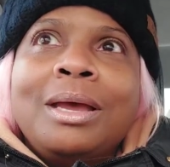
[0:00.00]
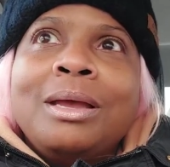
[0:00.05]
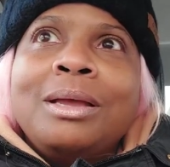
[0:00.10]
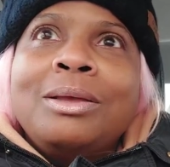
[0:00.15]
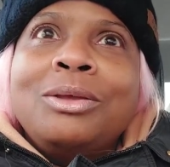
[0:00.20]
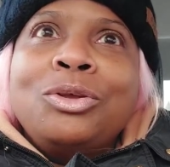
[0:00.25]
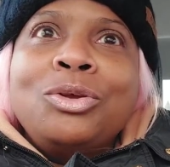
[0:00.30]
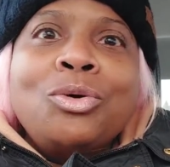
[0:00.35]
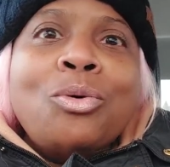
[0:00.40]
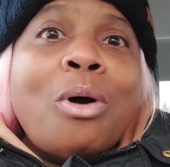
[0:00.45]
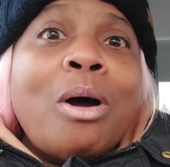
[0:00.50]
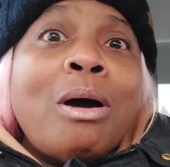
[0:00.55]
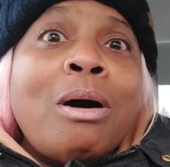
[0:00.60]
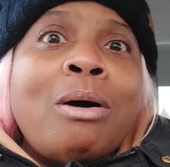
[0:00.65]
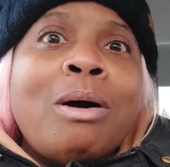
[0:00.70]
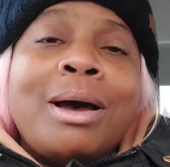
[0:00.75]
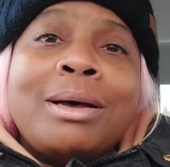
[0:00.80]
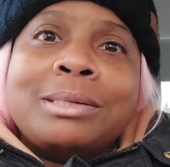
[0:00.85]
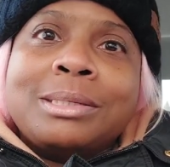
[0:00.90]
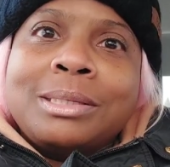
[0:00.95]
You all
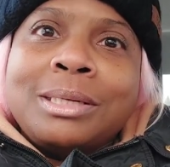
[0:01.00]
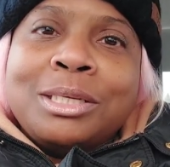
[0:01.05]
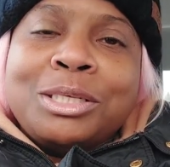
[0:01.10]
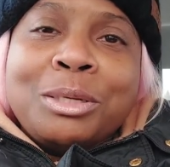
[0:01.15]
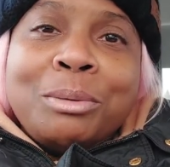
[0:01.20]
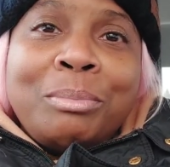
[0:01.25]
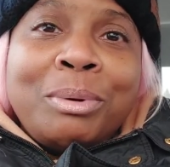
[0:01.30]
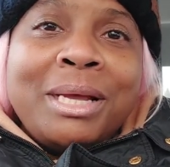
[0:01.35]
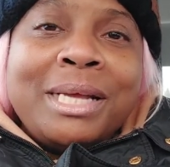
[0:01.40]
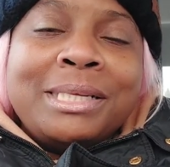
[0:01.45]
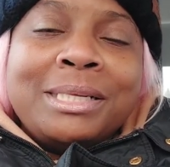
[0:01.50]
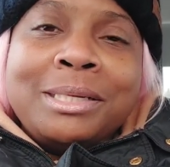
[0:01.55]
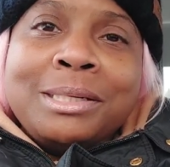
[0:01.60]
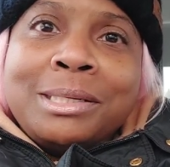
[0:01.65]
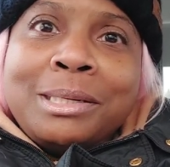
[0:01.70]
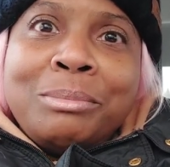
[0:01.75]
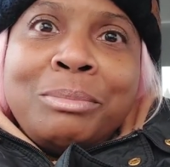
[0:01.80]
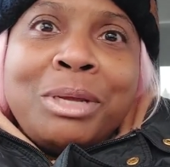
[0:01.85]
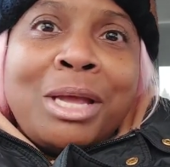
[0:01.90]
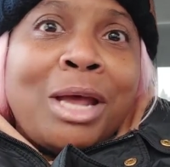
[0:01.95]
are such a blessing
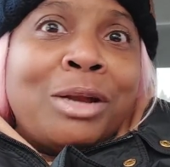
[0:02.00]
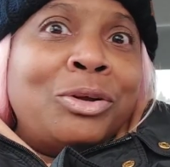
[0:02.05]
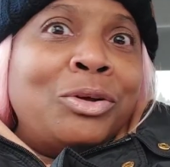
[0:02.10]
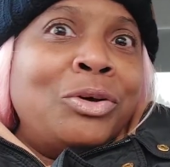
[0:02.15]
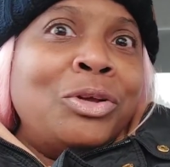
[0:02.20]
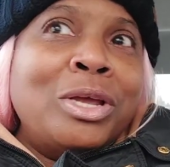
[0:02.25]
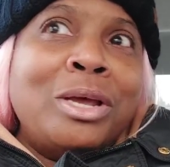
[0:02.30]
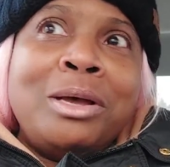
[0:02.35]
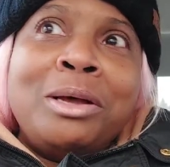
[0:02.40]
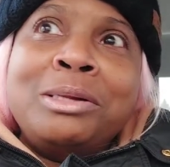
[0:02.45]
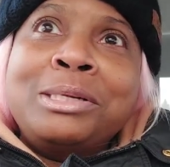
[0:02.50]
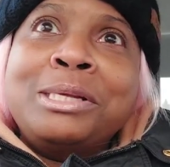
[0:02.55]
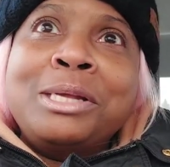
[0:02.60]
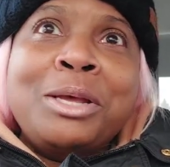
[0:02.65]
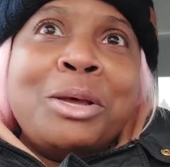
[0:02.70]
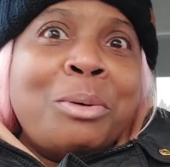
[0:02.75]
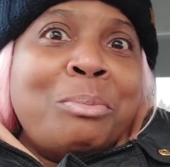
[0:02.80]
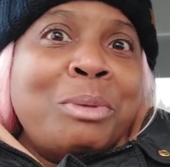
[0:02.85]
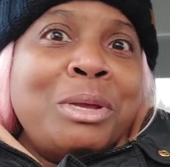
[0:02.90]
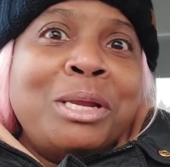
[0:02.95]
to me. I know y'all
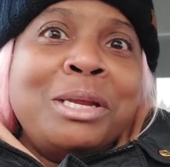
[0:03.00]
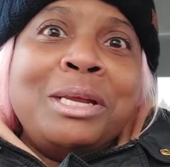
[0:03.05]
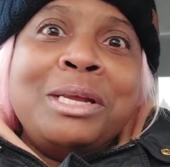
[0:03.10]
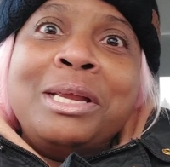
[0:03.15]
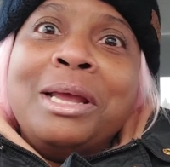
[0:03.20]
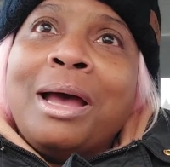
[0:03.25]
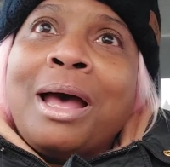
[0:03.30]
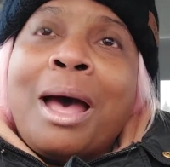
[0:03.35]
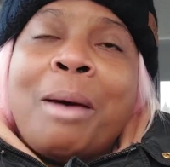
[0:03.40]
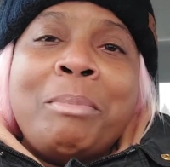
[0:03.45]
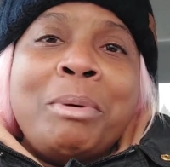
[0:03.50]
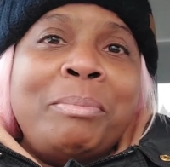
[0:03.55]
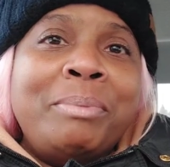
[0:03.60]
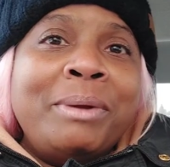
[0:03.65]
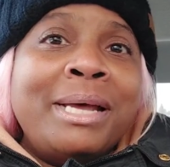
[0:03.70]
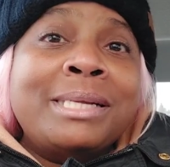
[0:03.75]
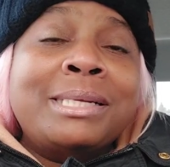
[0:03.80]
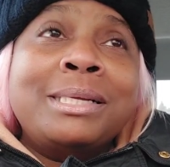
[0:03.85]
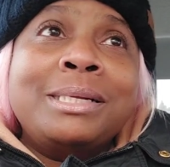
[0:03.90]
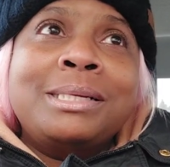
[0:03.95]
tell me that I'm a
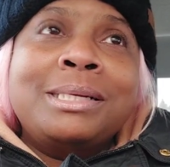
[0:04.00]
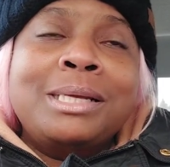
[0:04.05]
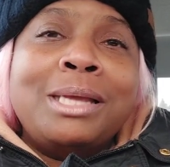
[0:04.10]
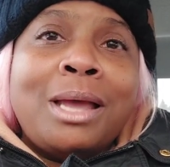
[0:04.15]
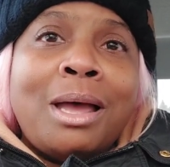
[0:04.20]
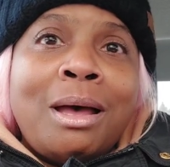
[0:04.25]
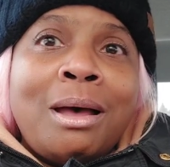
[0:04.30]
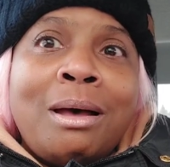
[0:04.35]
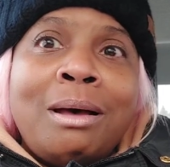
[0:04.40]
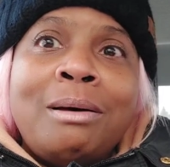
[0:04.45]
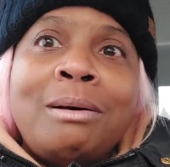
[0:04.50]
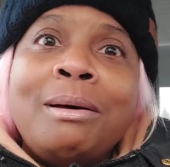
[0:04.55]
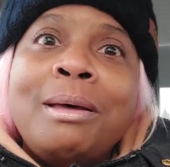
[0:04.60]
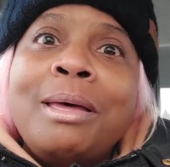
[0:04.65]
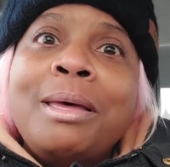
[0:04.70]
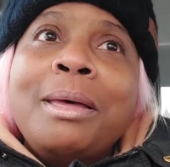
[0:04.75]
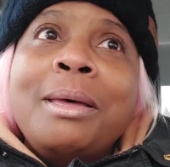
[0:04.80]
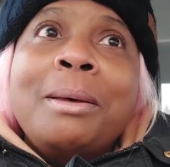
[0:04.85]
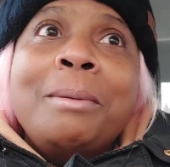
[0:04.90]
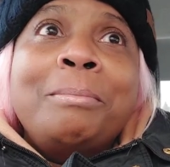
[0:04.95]
blessing to y'all,
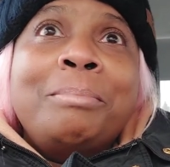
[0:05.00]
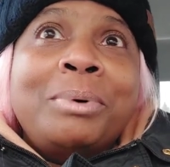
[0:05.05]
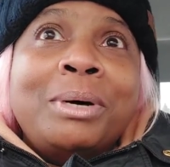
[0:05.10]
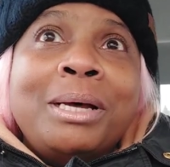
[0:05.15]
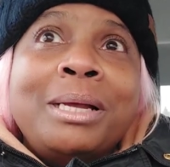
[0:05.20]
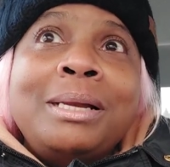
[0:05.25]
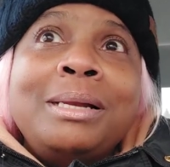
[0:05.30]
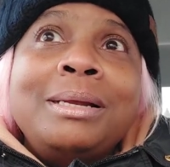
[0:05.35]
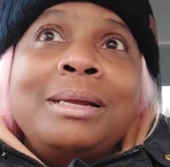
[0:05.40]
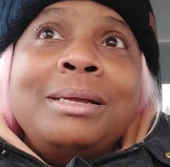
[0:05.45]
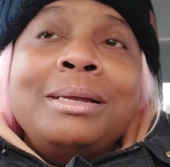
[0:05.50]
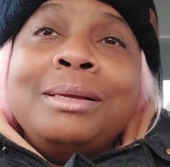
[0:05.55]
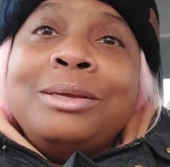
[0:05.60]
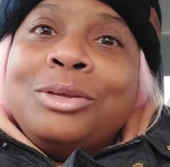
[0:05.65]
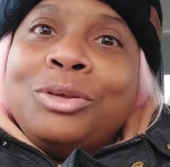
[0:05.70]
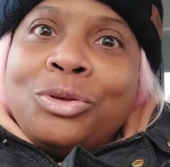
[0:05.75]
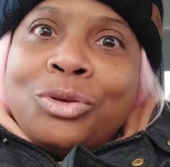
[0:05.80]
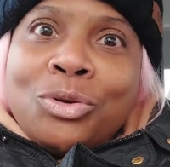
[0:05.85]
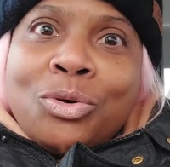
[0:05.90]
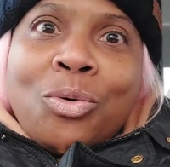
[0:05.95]
but
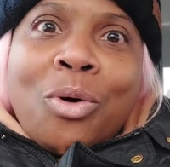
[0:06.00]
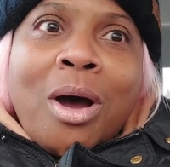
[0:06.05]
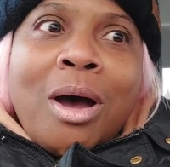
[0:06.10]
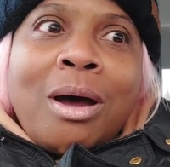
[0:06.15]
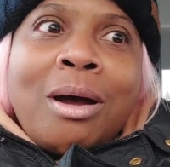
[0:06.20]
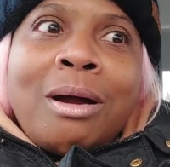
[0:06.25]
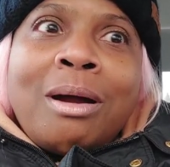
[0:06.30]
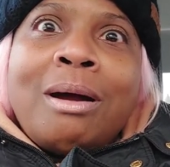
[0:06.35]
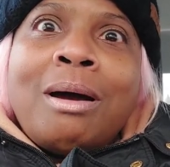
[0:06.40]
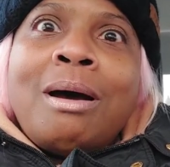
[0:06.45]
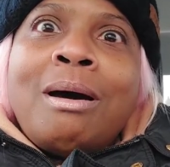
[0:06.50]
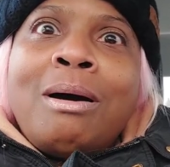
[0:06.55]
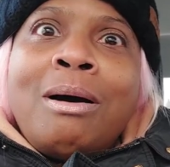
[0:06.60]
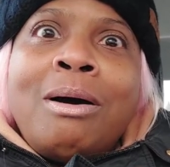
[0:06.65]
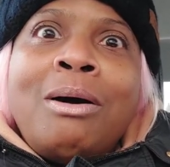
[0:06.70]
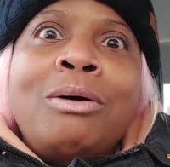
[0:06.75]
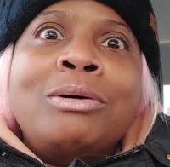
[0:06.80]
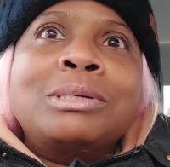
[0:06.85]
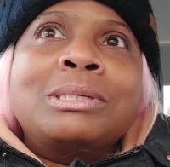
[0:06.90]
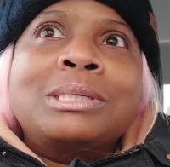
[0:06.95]
you are
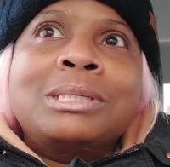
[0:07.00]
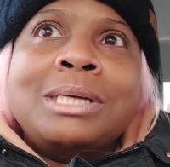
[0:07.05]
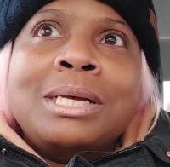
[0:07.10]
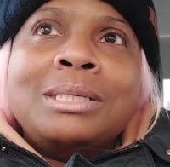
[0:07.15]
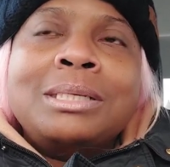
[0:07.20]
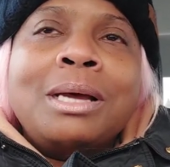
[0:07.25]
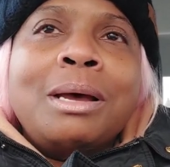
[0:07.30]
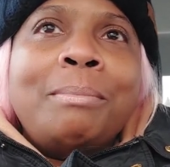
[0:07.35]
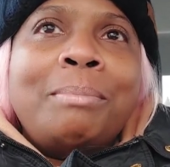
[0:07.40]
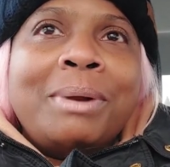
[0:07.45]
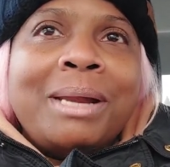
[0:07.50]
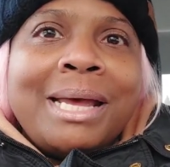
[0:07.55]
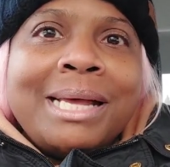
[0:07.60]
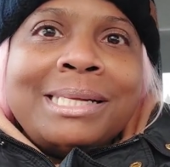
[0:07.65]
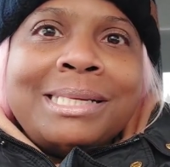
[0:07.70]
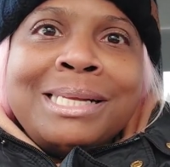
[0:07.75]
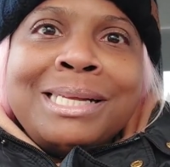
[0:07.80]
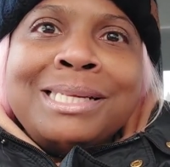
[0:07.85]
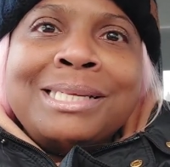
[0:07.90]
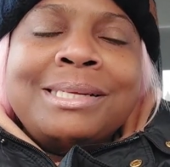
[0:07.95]
all such a
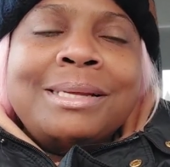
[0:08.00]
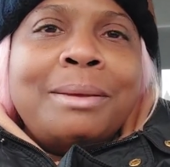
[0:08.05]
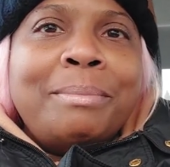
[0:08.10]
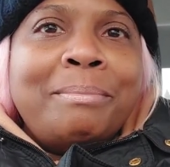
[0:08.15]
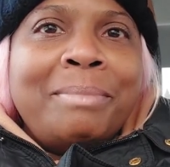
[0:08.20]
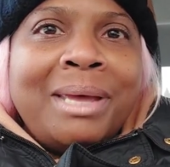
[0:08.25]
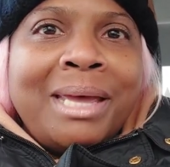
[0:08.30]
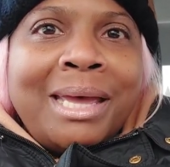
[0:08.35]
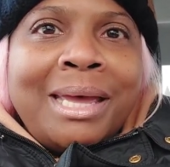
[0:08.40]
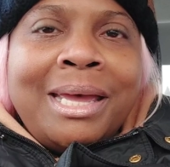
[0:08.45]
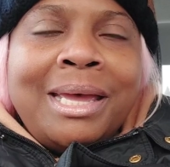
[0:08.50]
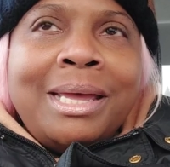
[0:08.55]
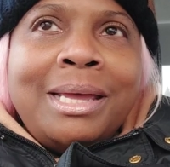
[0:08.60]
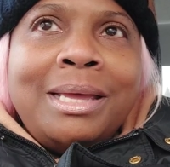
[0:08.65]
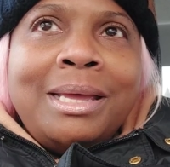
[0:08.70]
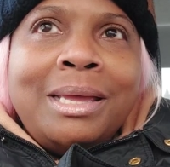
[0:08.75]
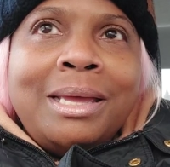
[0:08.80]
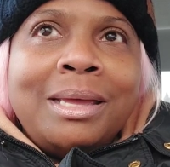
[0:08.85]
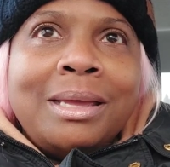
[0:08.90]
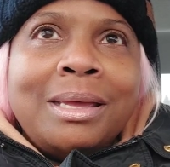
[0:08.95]
blessing to
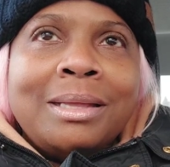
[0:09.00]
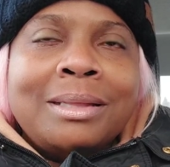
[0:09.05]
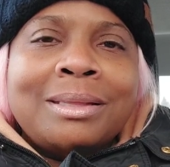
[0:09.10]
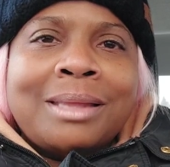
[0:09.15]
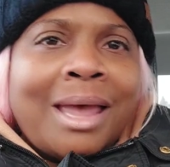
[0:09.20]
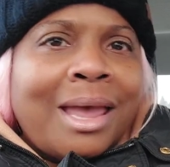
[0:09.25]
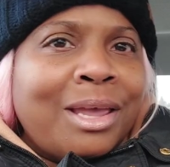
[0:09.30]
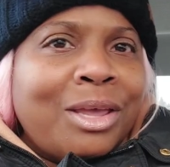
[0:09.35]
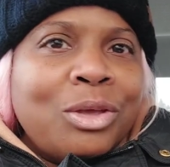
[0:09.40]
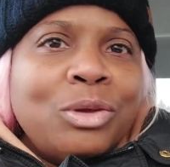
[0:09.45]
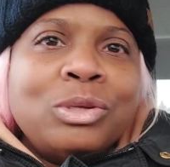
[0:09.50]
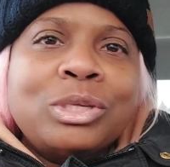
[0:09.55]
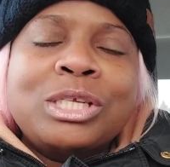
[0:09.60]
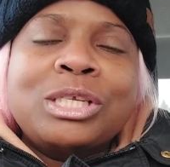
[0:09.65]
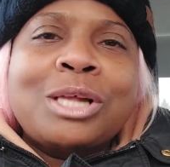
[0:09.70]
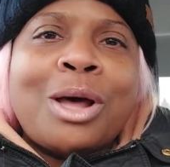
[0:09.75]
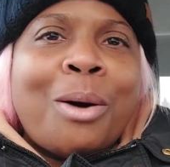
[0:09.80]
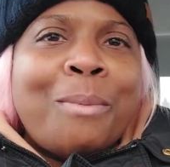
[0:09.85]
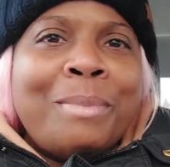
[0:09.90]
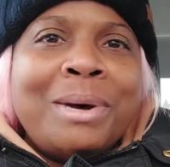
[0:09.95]
me. Thank you
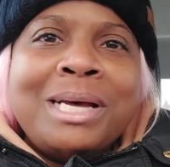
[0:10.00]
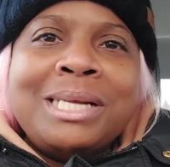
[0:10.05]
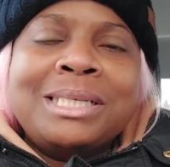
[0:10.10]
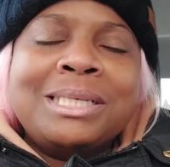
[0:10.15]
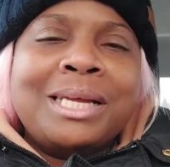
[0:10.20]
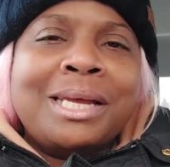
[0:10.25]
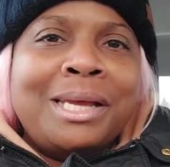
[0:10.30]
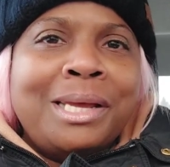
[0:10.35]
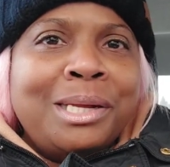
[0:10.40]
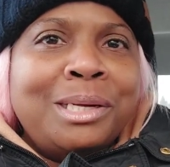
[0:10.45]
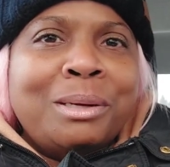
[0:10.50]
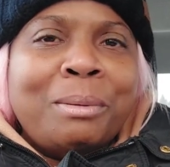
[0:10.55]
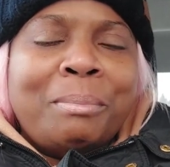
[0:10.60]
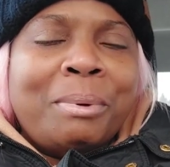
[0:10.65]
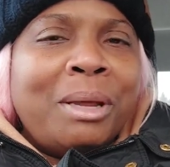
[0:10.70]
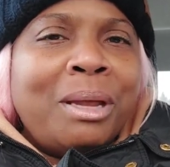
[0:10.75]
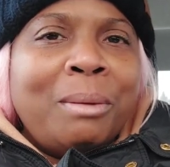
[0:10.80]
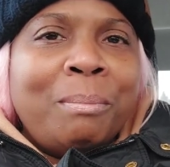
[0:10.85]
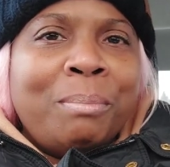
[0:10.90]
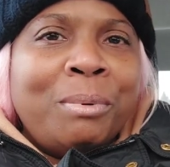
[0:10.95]
so much, kingdom
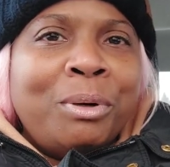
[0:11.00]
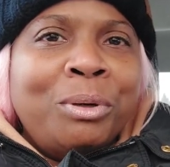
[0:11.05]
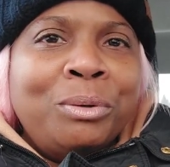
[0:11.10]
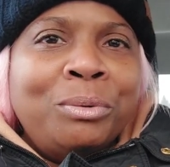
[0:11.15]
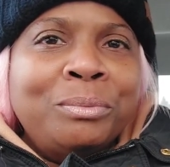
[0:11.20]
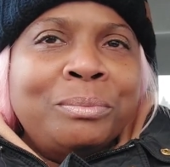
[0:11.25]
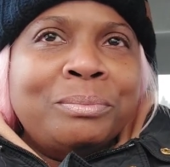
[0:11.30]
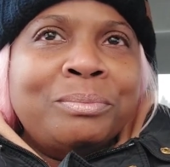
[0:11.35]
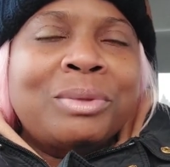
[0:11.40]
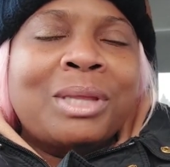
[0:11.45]
people.